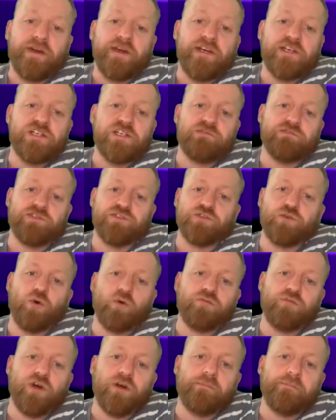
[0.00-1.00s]
page for
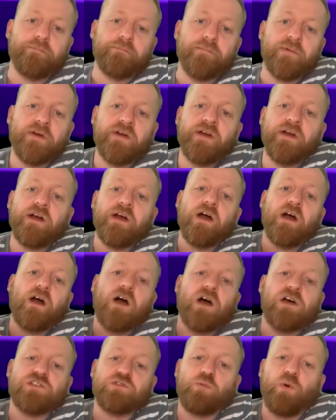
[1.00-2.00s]
storefront,
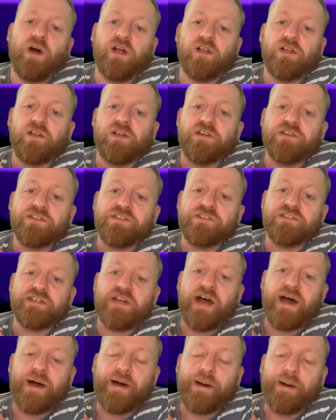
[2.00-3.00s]
as well as
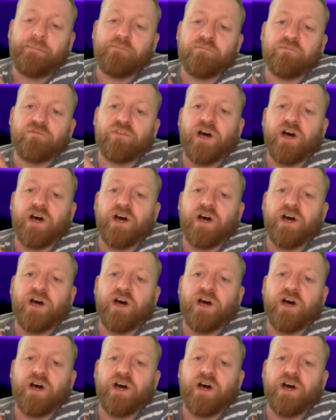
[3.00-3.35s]
um,